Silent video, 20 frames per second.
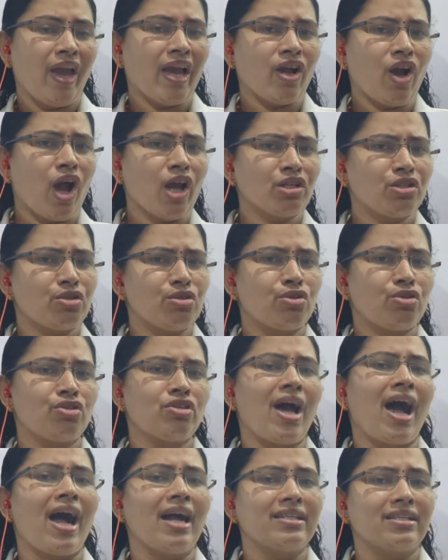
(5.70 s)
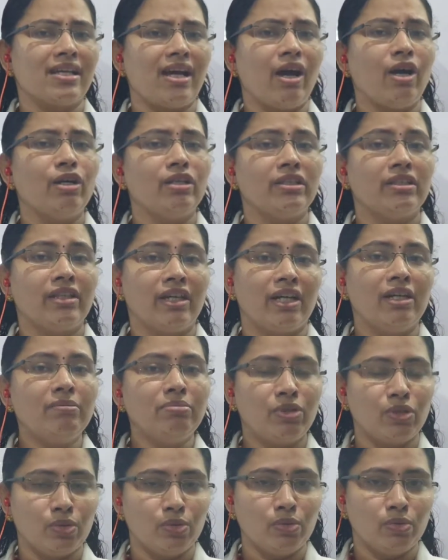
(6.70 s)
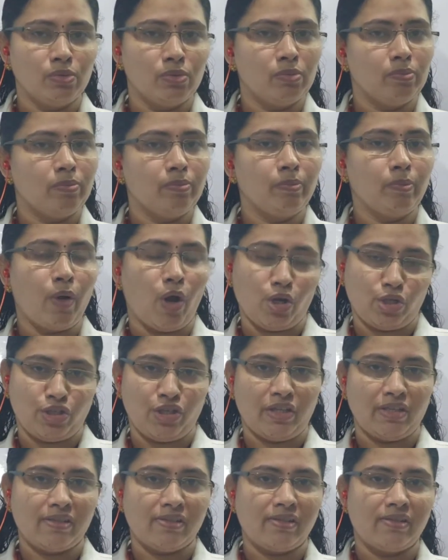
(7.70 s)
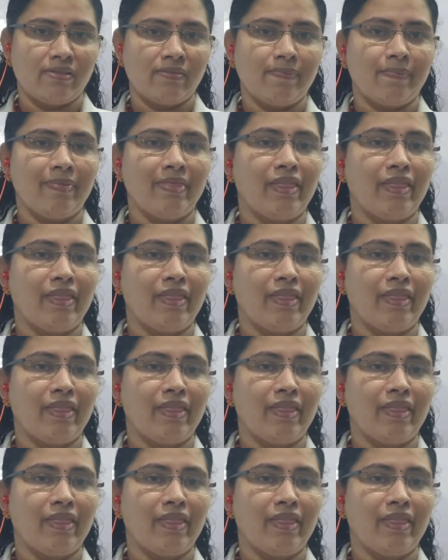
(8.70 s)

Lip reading: We are going to start our term 2 portions.